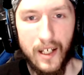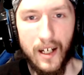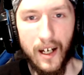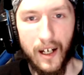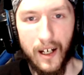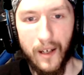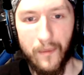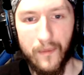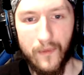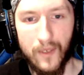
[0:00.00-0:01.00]

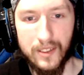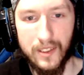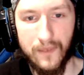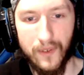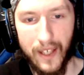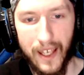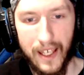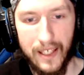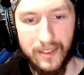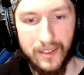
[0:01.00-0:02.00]
Um, Resident Evil
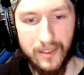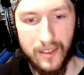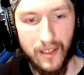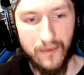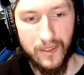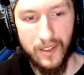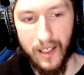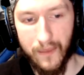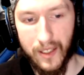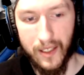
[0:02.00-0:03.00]
eight.
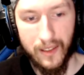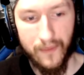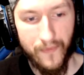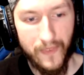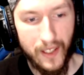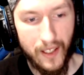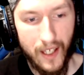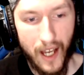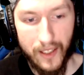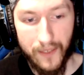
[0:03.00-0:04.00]
I mean,
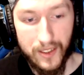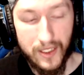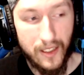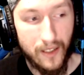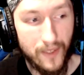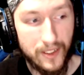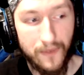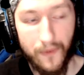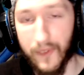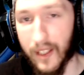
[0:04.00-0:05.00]
I'd love to see another
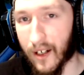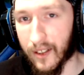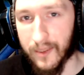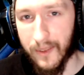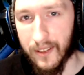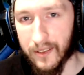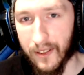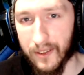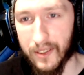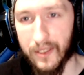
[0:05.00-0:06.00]
Resident Evil V R experience
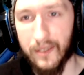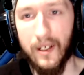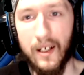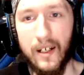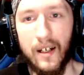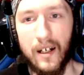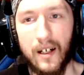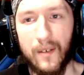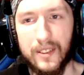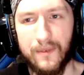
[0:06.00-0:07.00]
also.
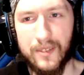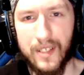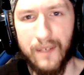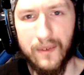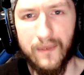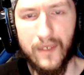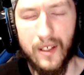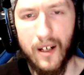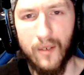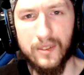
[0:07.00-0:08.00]
Uh, Resident Evil seven V
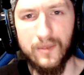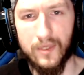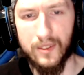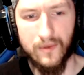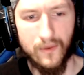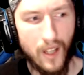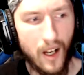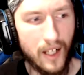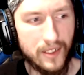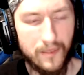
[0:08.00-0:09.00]
R was was
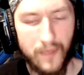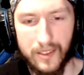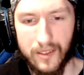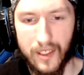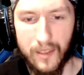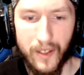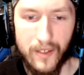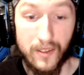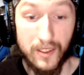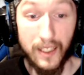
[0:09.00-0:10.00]
awesome. I still need to play
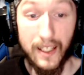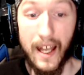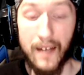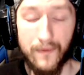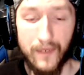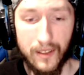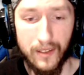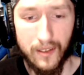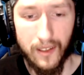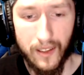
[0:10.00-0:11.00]
through the second half of it.
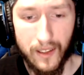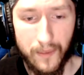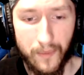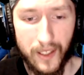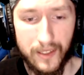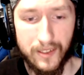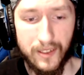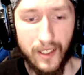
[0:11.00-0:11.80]
Uh, but,